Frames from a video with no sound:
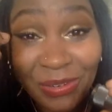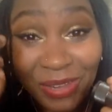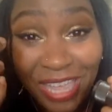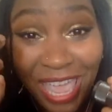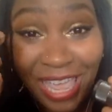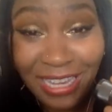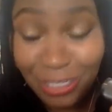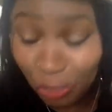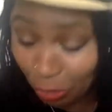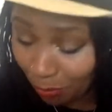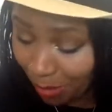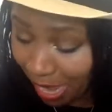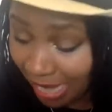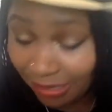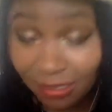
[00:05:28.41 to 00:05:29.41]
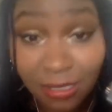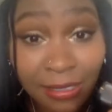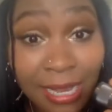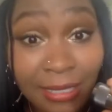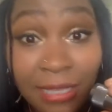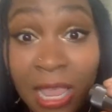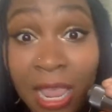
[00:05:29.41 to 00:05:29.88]
Okay, she passed the
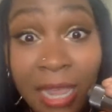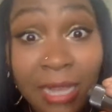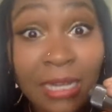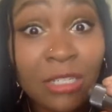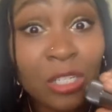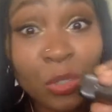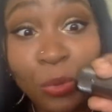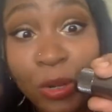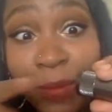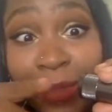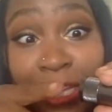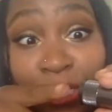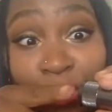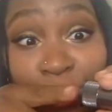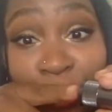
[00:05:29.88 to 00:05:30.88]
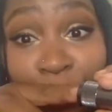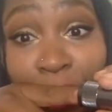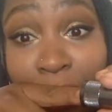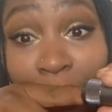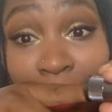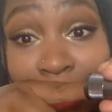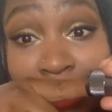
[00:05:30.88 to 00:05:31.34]
test. And I just want to make sure you
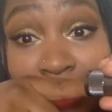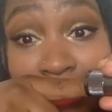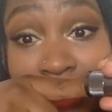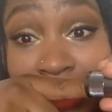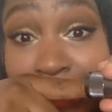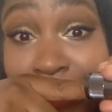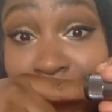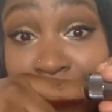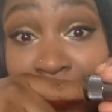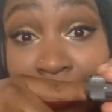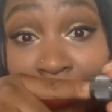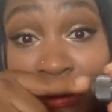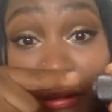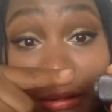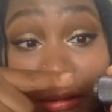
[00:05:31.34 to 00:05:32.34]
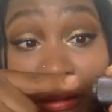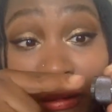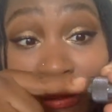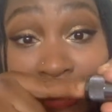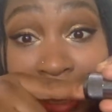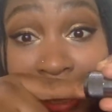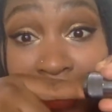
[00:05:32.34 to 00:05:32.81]
know, look, look at my finger,
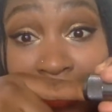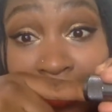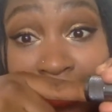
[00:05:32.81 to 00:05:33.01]
okay?